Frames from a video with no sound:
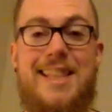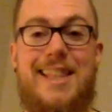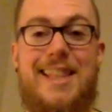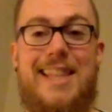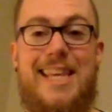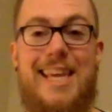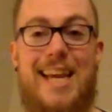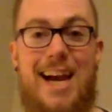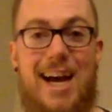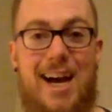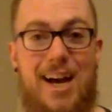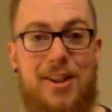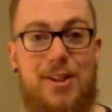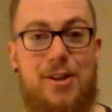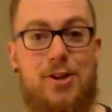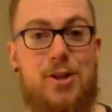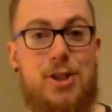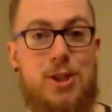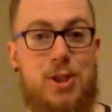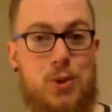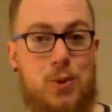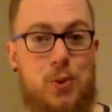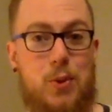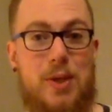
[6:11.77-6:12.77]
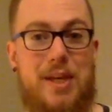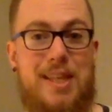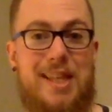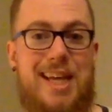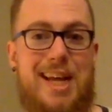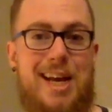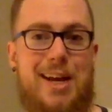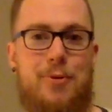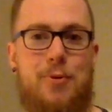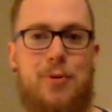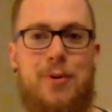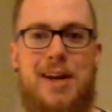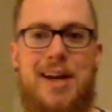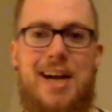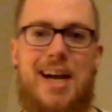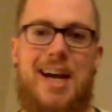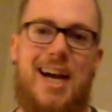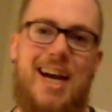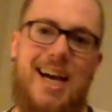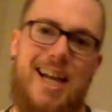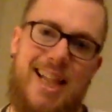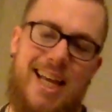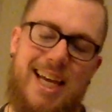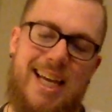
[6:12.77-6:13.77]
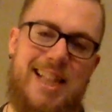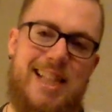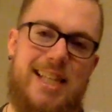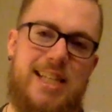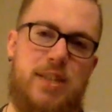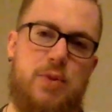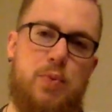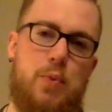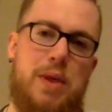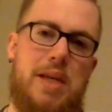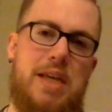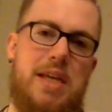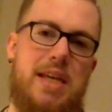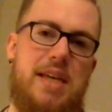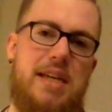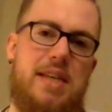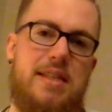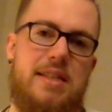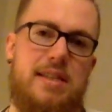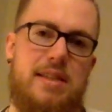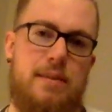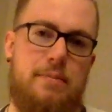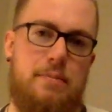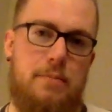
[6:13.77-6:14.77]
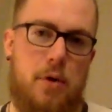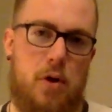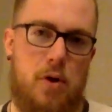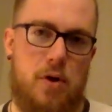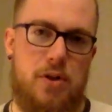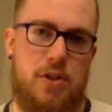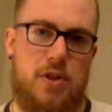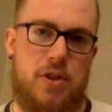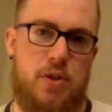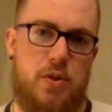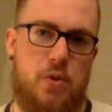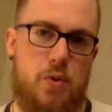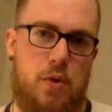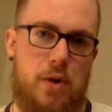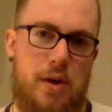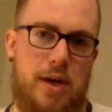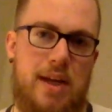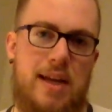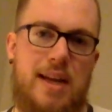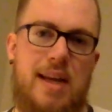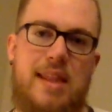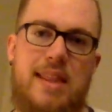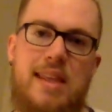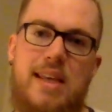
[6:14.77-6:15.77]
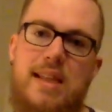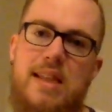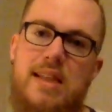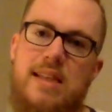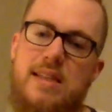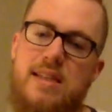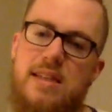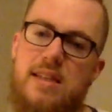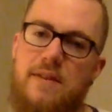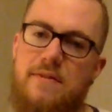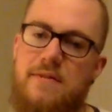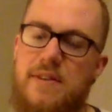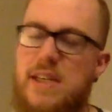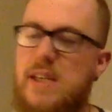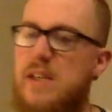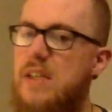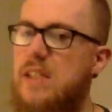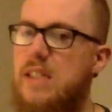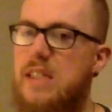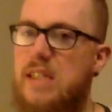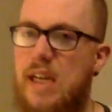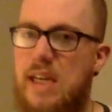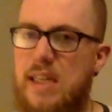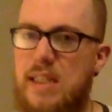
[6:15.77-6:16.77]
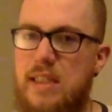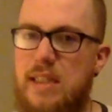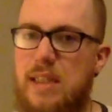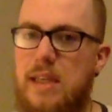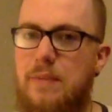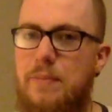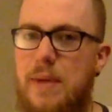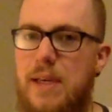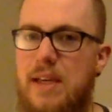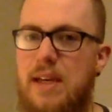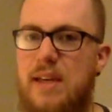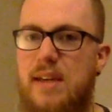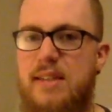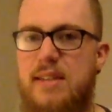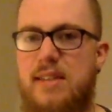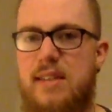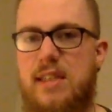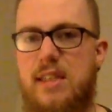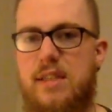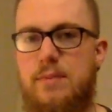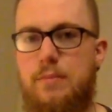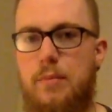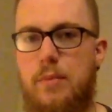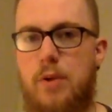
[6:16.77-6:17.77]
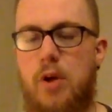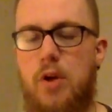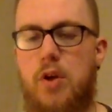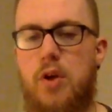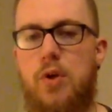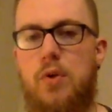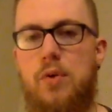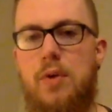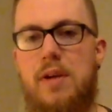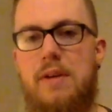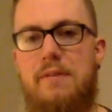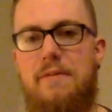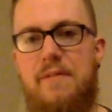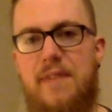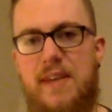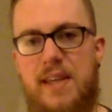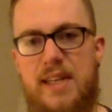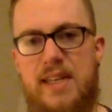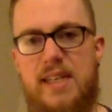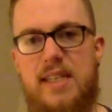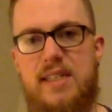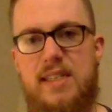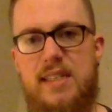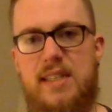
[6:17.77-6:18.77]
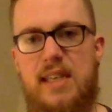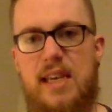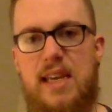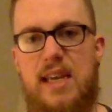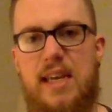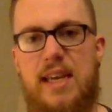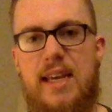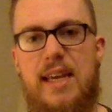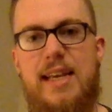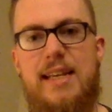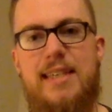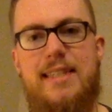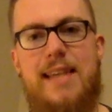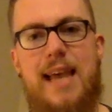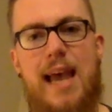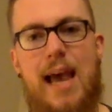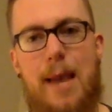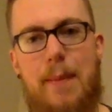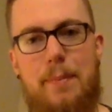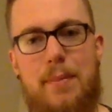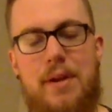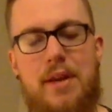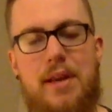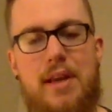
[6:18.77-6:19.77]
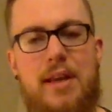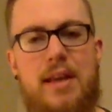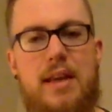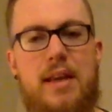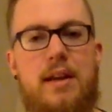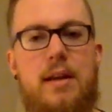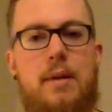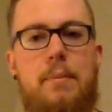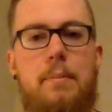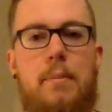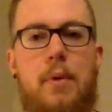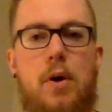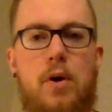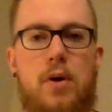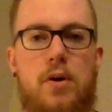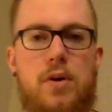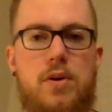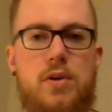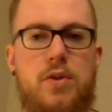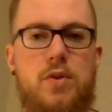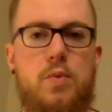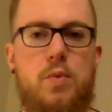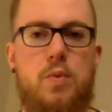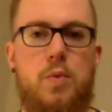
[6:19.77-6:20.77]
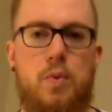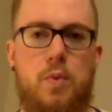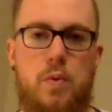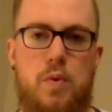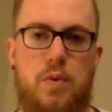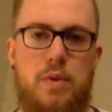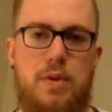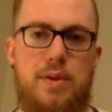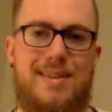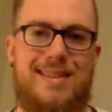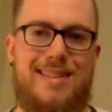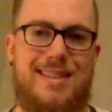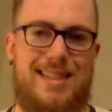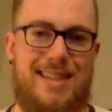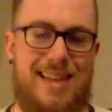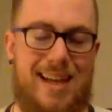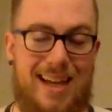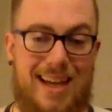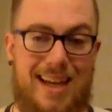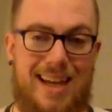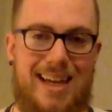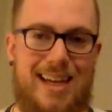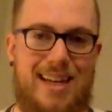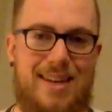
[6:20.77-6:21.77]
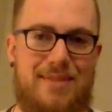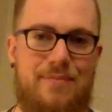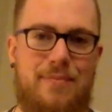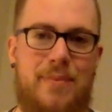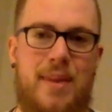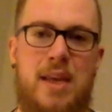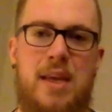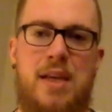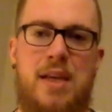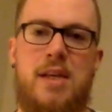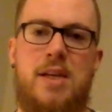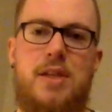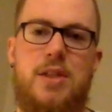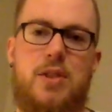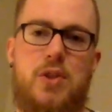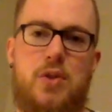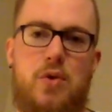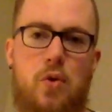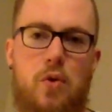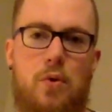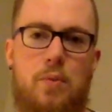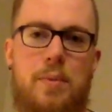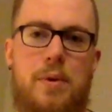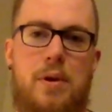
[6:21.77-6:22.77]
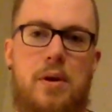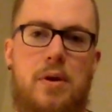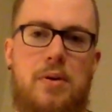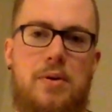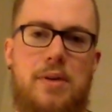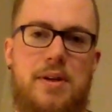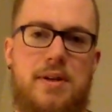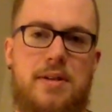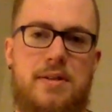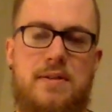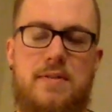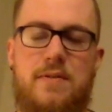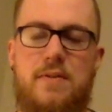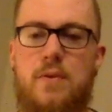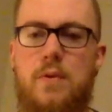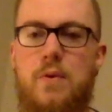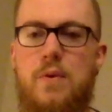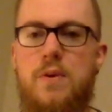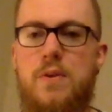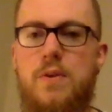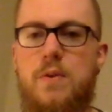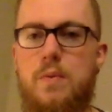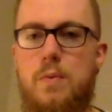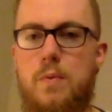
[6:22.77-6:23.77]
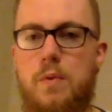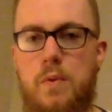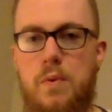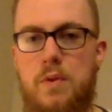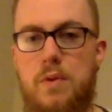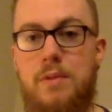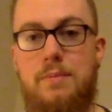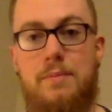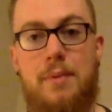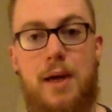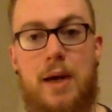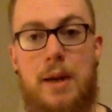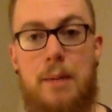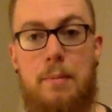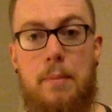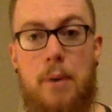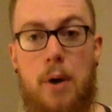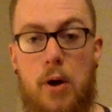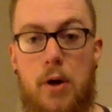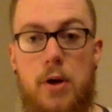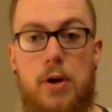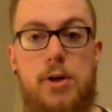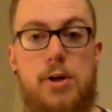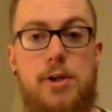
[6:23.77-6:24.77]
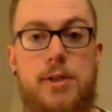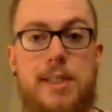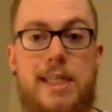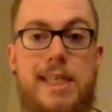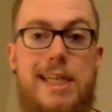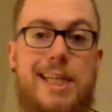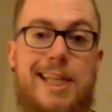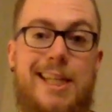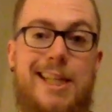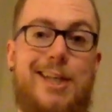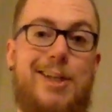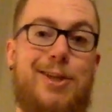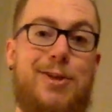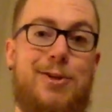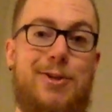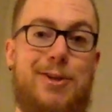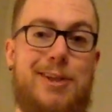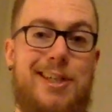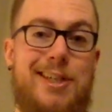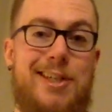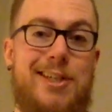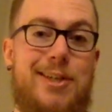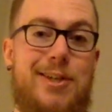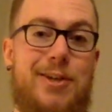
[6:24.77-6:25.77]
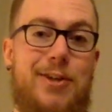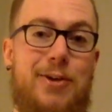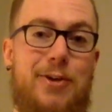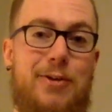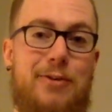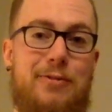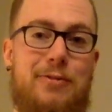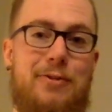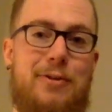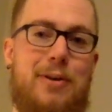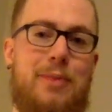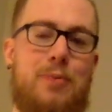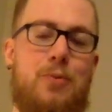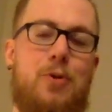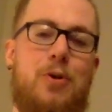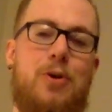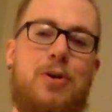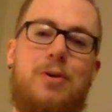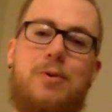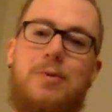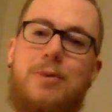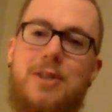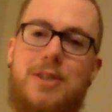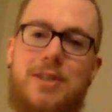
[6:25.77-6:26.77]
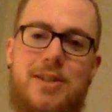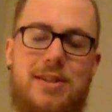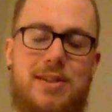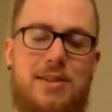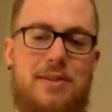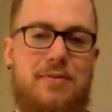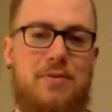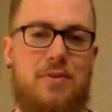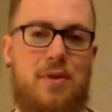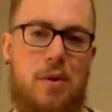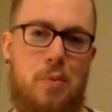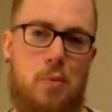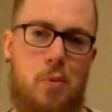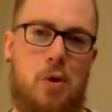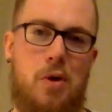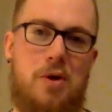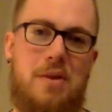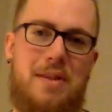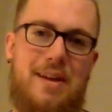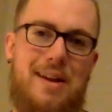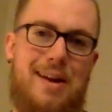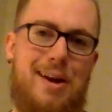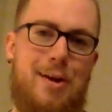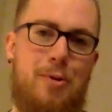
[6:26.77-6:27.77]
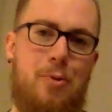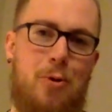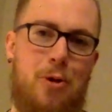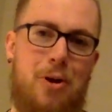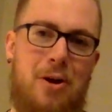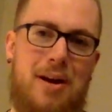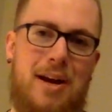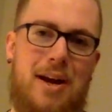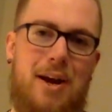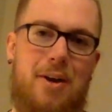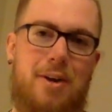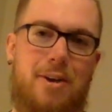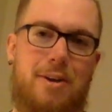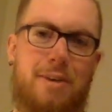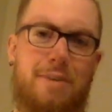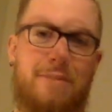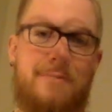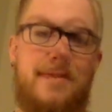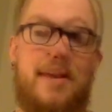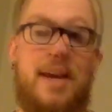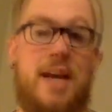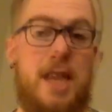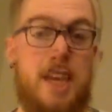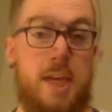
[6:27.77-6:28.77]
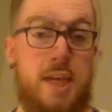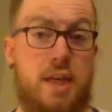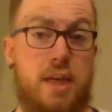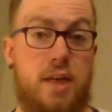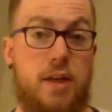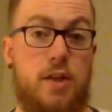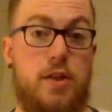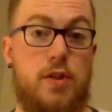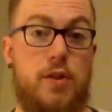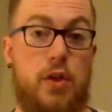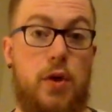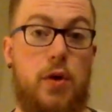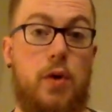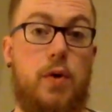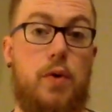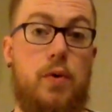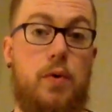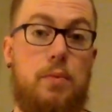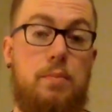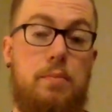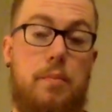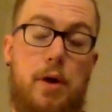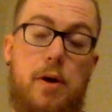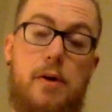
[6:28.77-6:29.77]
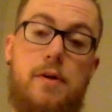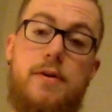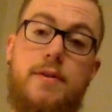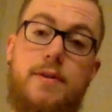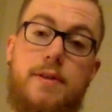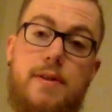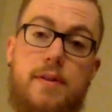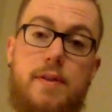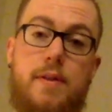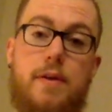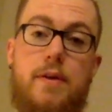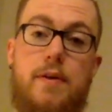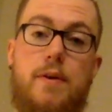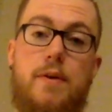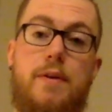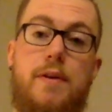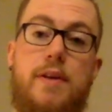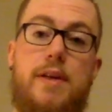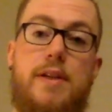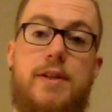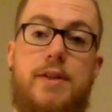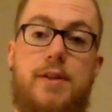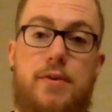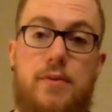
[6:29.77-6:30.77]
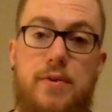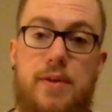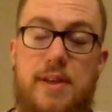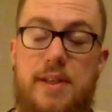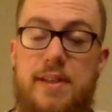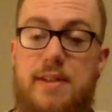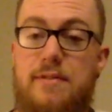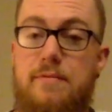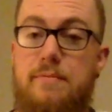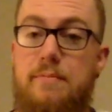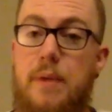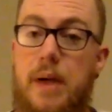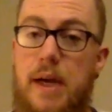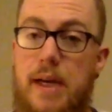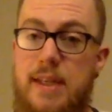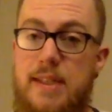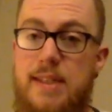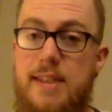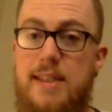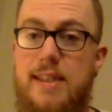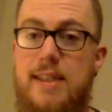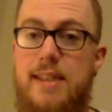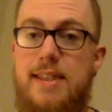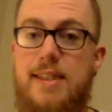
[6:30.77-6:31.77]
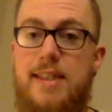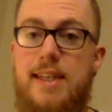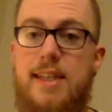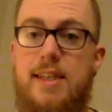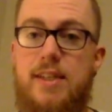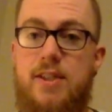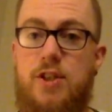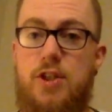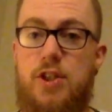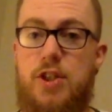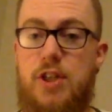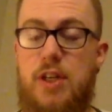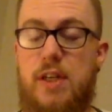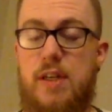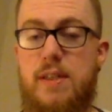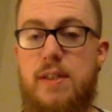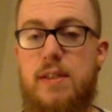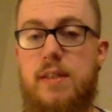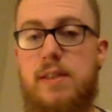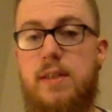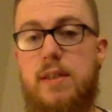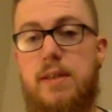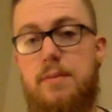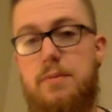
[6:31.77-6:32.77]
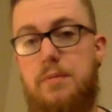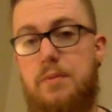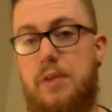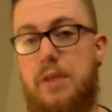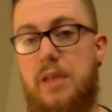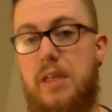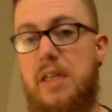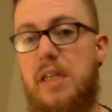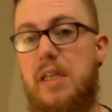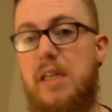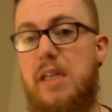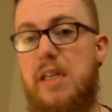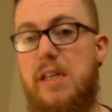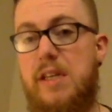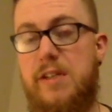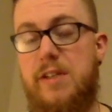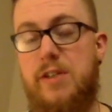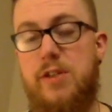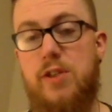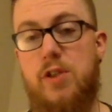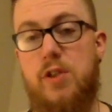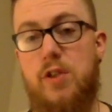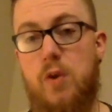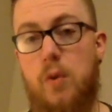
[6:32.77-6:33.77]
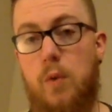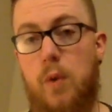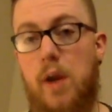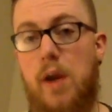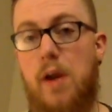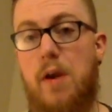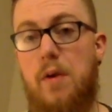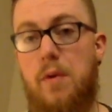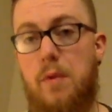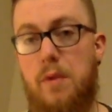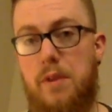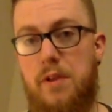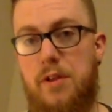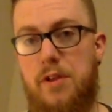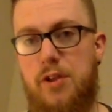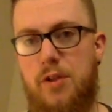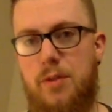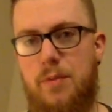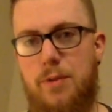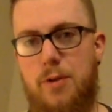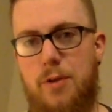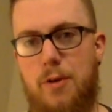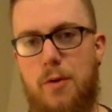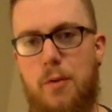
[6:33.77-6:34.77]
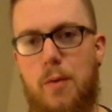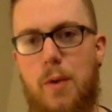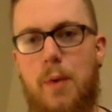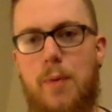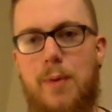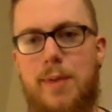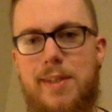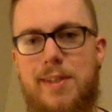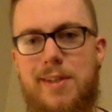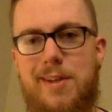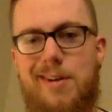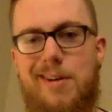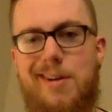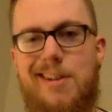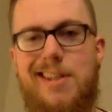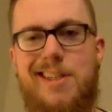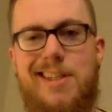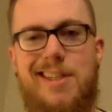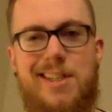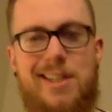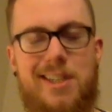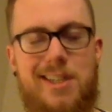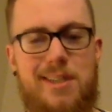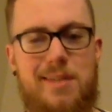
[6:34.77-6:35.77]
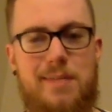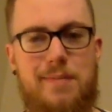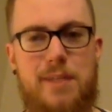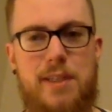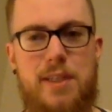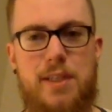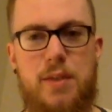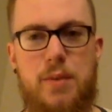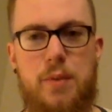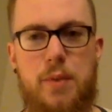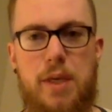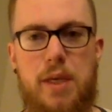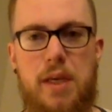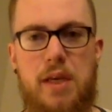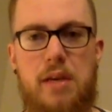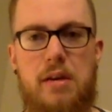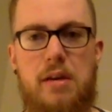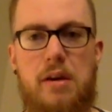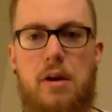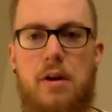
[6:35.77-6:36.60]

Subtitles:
The other story that I want to highlight this week is the Mars story, and I think this dovetails nicely because this Mercury-Venus thing is happening in a Mars-ruled sign. Scorpio is, of course, ruled by Mars in the traditional framework, which is the framework that I work out of. So Mars in the early degrees of Pisces has just completed his square with Jupiter, where we saw a tension between